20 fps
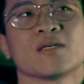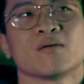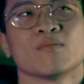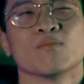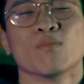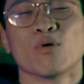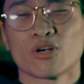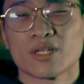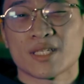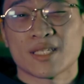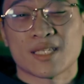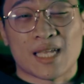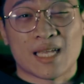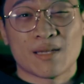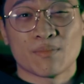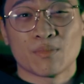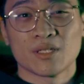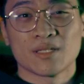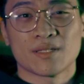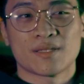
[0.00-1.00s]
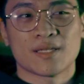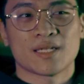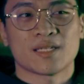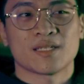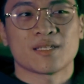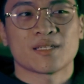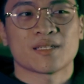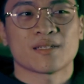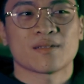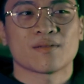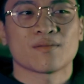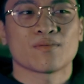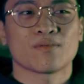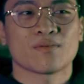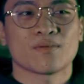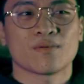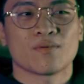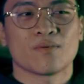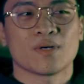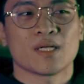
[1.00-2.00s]
more stable than,
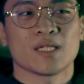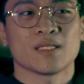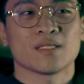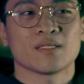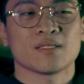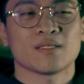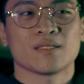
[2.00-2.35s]
well,